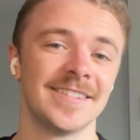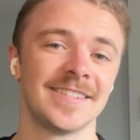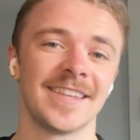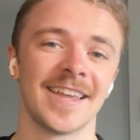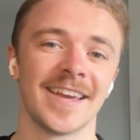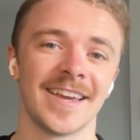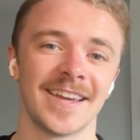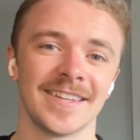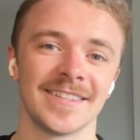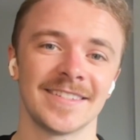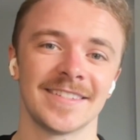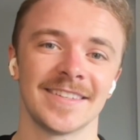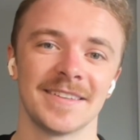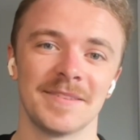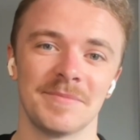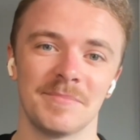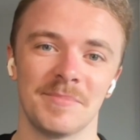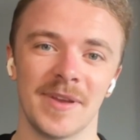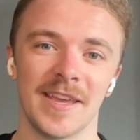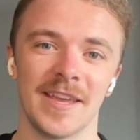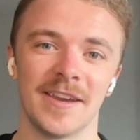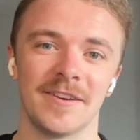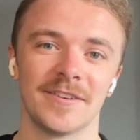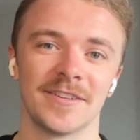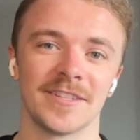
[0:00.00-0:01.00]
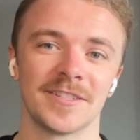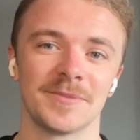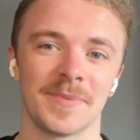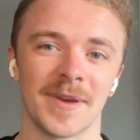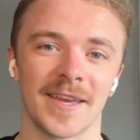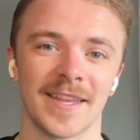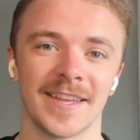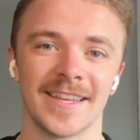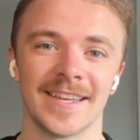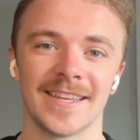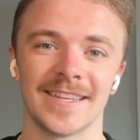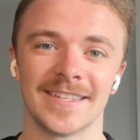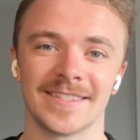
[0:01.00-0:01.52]
days, Peter is
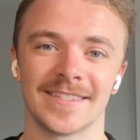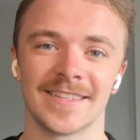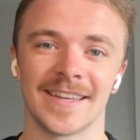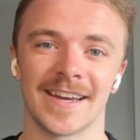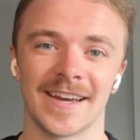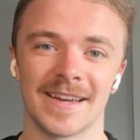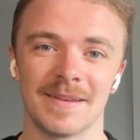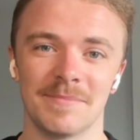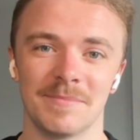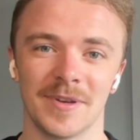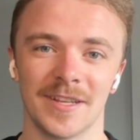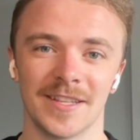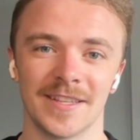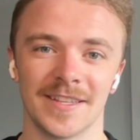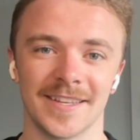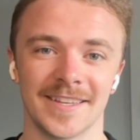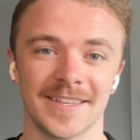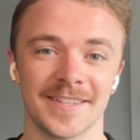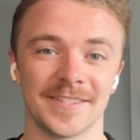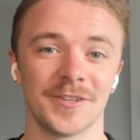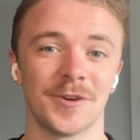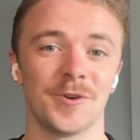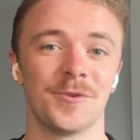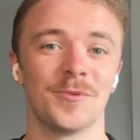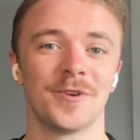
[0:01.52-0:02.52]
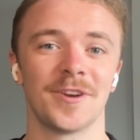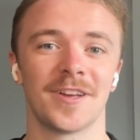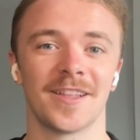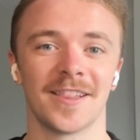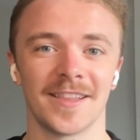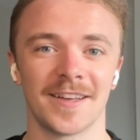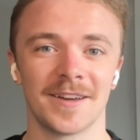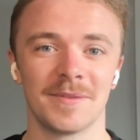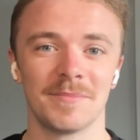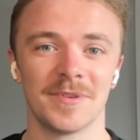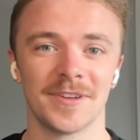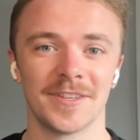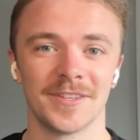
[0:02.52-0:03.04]
spending his time building his own
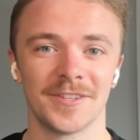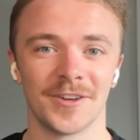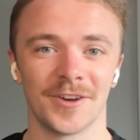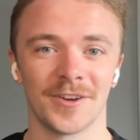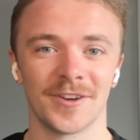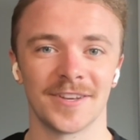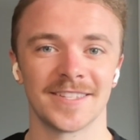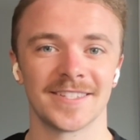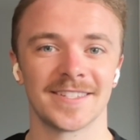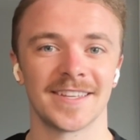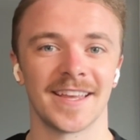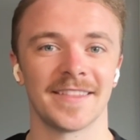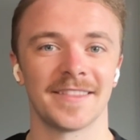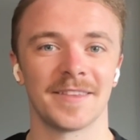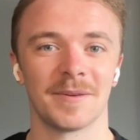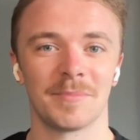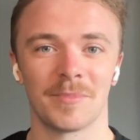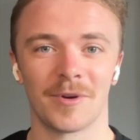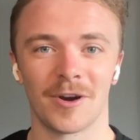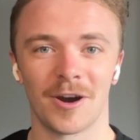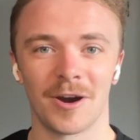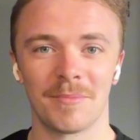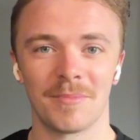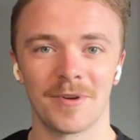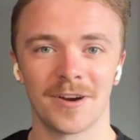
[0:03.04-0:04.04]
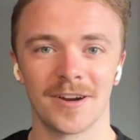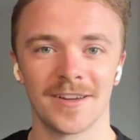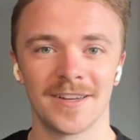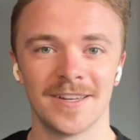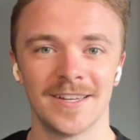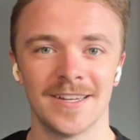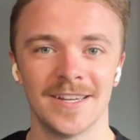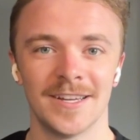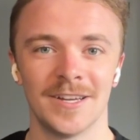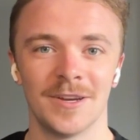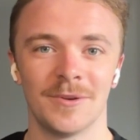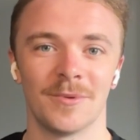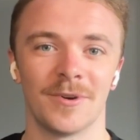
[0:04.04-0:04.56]
club down in Santa Barbara,
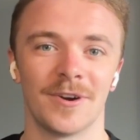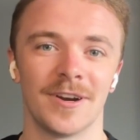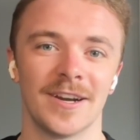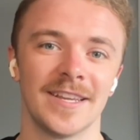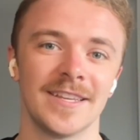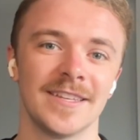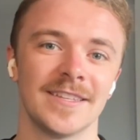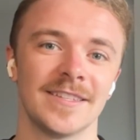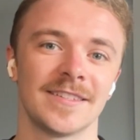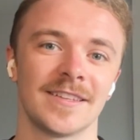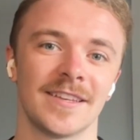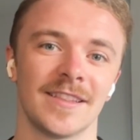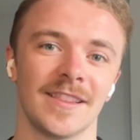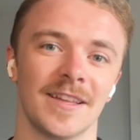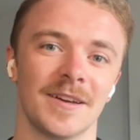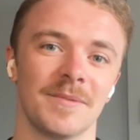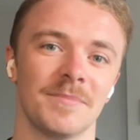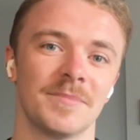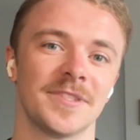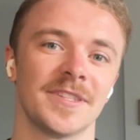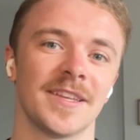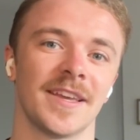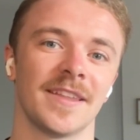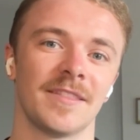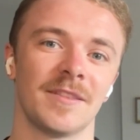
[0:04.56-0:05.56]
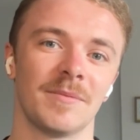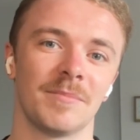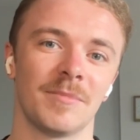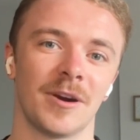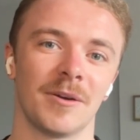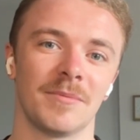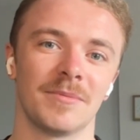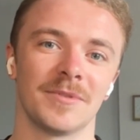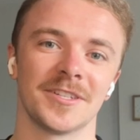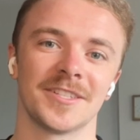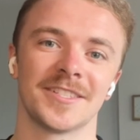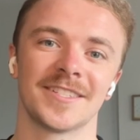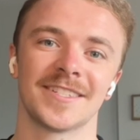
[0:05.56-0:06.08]
where his club Santa
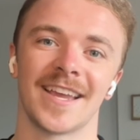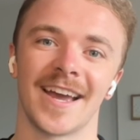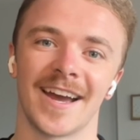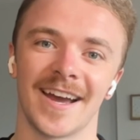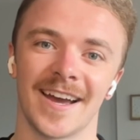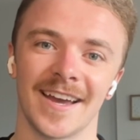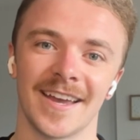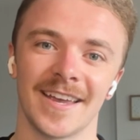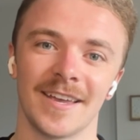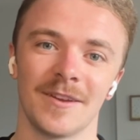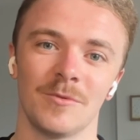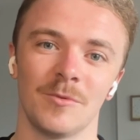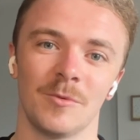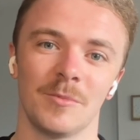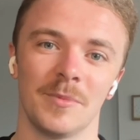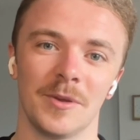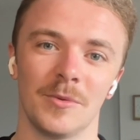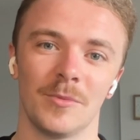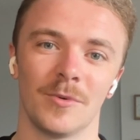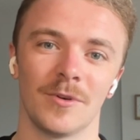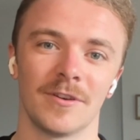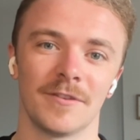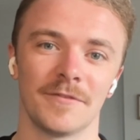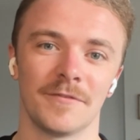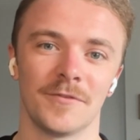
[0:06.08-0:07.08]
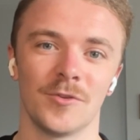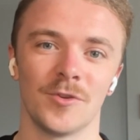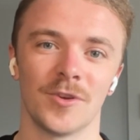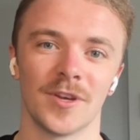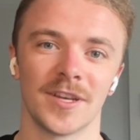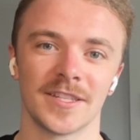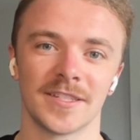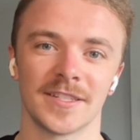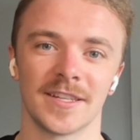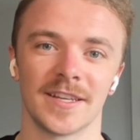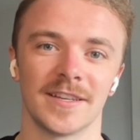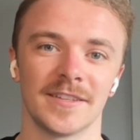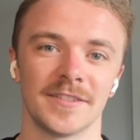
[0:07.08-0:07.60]
Barbara Sky will be one of
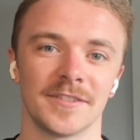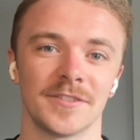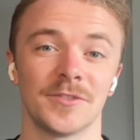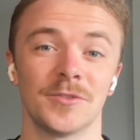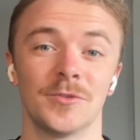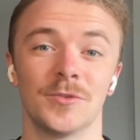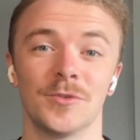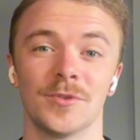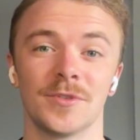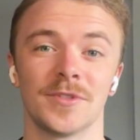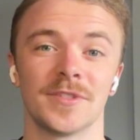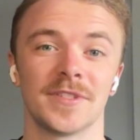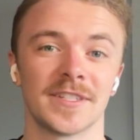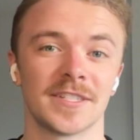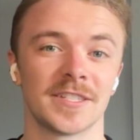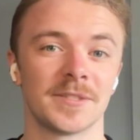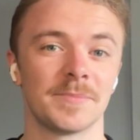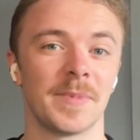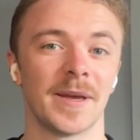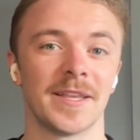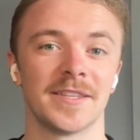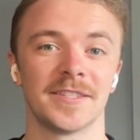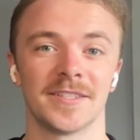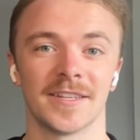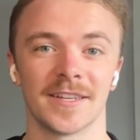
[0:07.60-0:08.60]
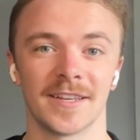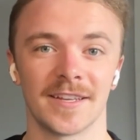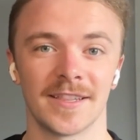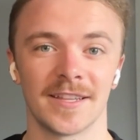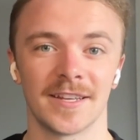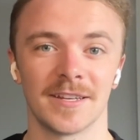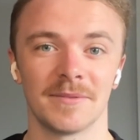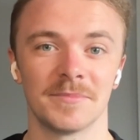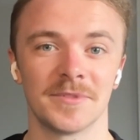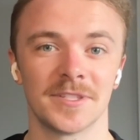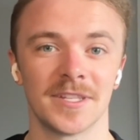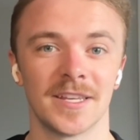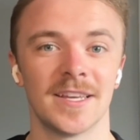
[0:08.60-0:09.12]
USL's newest expansion
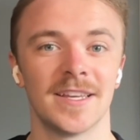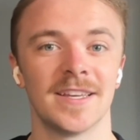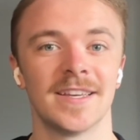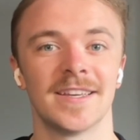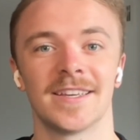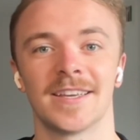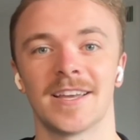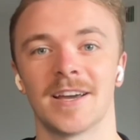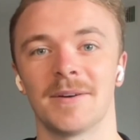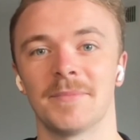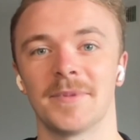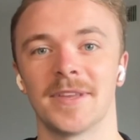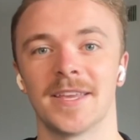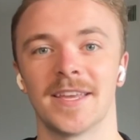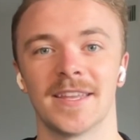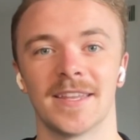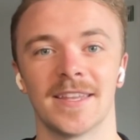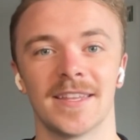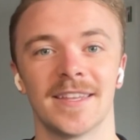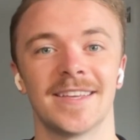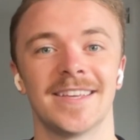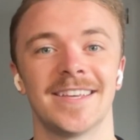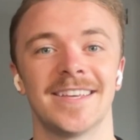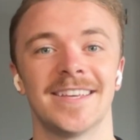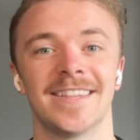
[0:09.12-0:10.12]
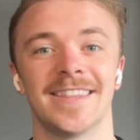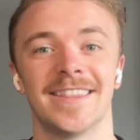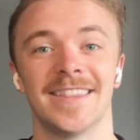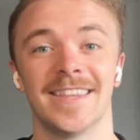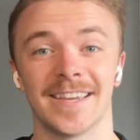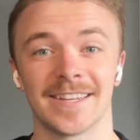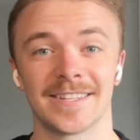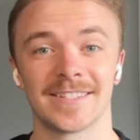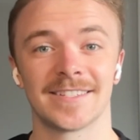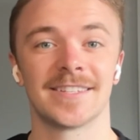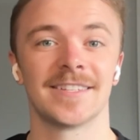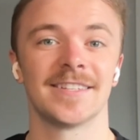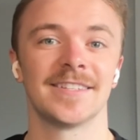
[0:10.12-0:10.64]
clubs coming in
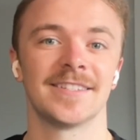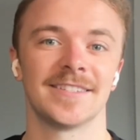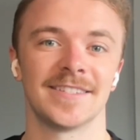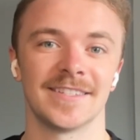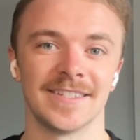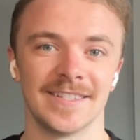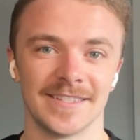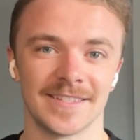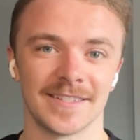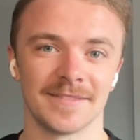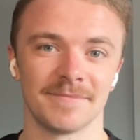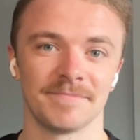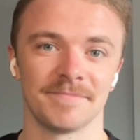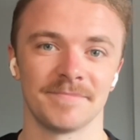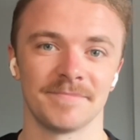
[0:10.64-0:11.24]
next season.